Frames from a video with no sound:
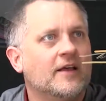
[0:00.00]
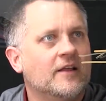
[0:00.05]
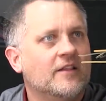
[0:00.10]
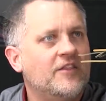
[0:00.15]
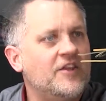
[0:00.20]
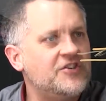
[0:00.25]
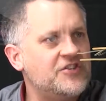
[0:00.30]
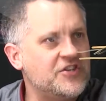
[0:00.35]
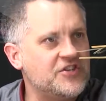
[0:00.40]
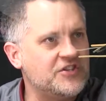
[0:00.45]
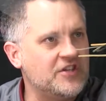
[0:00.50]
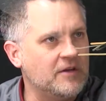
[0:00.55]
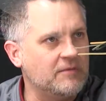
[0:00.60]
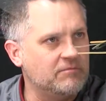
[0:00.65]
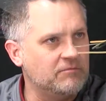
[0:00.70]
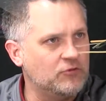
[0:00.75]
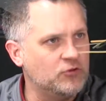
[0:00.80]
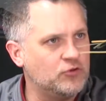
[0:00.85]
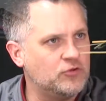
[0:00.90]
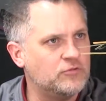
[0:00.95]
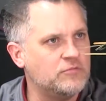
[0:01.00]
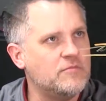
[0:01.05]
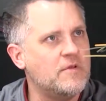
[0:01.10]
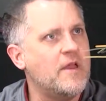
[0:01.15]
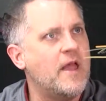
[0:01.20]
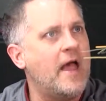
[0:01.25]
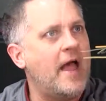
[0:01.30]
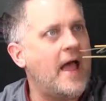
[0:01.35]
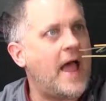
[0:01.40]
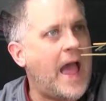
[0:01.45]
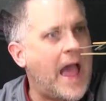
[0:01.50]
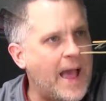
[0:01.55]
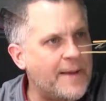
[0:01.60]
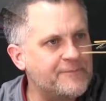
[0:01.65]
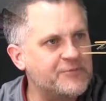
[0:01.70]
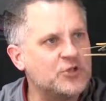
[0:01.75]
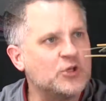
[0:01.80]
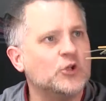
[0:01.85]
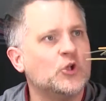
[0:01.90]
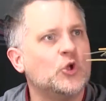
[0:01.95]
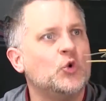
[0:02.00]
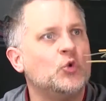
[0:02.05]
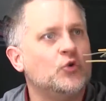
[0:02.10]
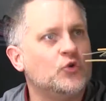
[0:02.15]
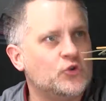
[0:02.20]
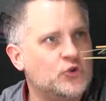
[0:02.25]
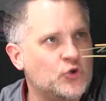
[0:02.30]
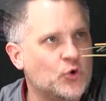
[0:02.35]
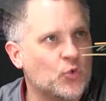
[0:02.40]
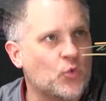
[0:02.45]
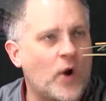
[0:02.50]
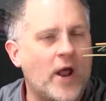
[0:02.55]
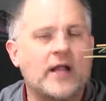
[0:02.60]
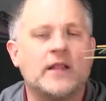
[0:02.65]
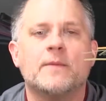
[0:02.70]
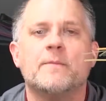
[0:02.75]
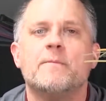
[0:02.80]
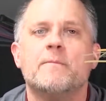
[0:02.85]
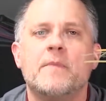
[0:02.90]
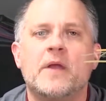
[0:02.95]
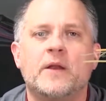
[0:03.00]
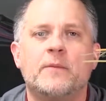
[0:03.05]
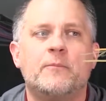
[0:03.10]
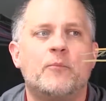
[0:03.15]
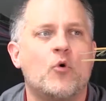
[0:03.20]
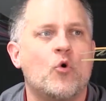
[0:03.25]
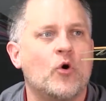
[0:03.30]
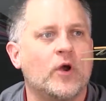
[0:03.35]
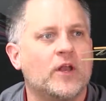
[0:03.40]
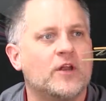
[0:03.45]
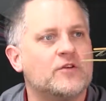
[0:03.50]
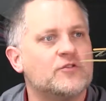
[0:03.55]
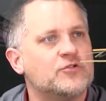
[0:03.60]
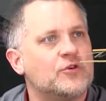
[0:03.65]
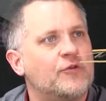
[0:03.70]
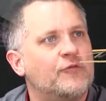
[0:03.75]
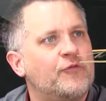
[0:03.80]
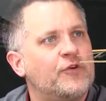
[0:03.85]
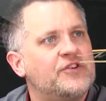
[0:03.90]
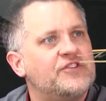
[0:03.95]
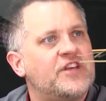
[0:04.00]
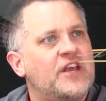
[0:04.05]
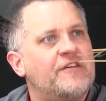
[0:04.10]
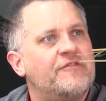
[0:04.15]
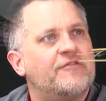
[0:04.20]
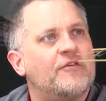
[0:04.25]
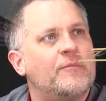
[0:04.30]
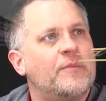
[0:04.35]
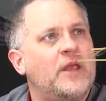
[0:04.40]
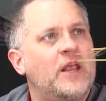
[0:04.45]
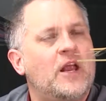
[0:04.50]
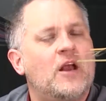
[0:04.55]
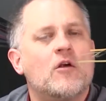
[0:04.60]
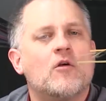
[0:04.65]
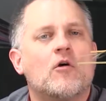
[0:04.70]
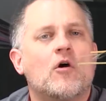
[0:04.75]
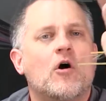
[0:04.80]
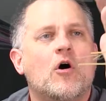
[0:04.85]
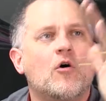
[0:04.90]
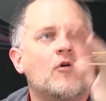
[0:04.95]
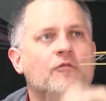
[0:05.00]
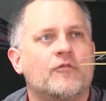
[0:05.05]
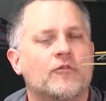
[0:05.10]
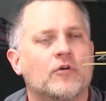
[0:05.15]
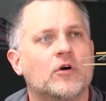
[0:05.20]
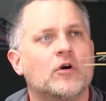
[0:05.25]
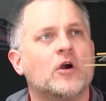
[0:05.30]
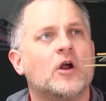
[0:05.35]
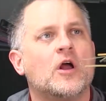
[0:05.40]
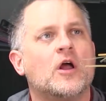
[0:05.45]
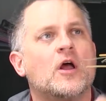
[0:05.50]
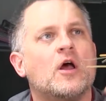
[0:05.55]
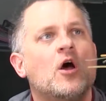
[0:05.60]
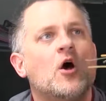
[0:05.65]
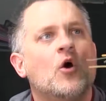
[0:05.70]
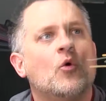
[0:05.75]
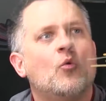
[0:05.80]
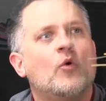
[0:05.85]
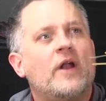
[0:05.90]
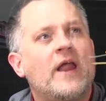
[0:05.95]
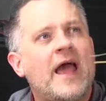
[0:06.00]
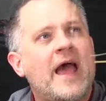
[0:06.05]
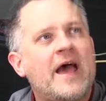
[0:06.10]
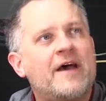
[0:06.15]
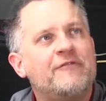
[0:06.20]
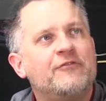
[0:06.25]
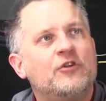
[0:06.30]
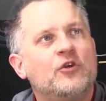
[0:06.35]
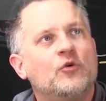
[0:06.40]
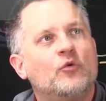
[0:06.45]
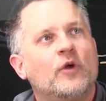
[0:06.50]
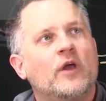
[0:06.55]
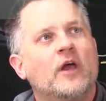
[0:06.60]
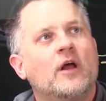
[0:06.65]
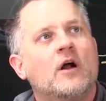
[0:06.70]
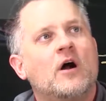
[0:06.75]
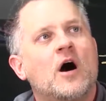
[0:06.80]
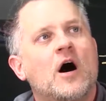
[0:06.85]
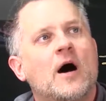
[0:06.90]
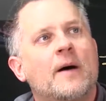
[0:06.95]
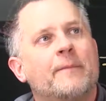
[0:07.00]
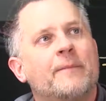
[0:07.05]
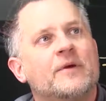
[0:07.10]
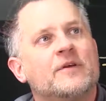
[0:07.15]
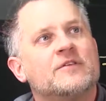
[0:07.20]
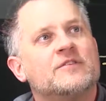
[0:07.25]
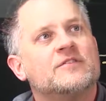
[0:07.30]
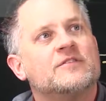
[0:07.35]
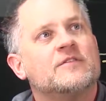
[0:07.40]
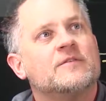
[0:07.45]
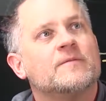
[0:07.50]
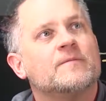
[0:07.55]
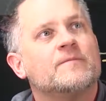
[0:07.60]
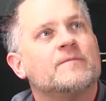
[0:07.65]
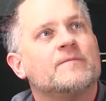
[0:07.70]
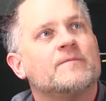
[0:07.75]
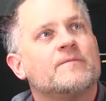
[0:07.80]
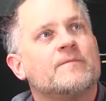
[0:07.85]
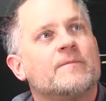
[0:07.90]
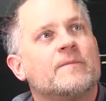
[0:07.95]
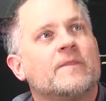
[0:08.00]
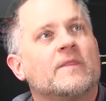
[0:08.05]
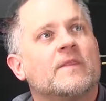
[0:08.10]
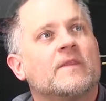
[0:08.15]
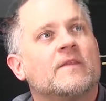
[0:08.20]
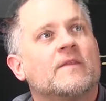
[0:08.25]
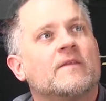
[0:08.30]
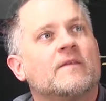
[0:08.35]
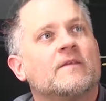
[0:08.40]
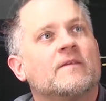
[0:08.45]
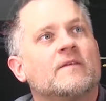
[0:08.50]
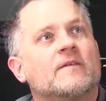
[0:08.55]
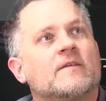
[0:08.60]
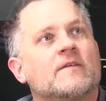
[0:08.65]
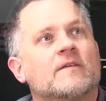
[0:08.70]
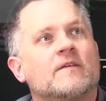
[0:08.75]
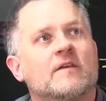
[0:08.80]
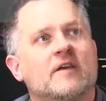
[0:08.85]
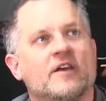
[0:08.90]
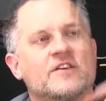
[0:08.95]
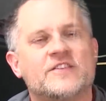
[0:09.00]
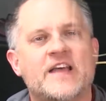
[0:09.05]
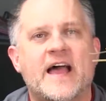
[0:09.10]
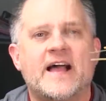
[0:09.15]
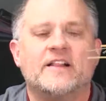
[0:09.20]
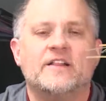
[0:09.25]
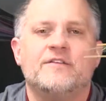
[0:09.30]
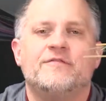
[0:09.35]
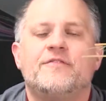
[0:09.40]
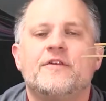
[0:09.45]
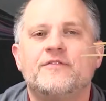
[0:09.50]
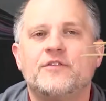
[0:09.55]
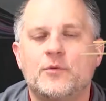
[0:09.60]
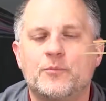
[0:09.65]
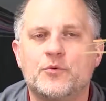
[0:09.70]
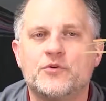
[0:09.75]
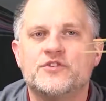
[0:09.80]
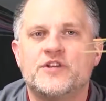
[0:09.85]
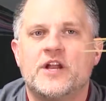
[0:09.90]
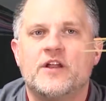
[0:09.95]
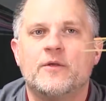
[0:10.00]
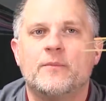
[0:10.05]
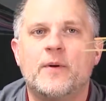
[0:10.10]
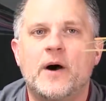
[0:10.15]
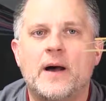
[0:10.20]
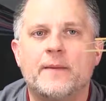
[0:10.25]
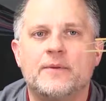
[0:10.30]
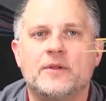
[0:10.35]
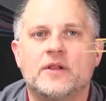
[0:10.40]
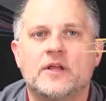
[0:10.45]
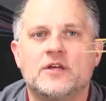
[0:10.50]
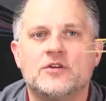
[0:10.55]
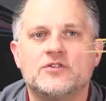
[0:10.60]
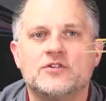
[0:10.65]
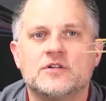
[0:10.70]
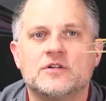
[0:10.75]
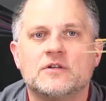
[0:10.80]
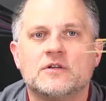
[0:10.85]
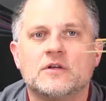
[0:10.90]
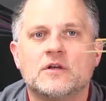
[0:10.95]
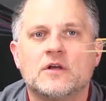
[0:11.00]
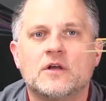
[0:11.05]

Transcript: This is the absolute direct midpoint. So if we say from here over would have to encompass exactly 50% of the population.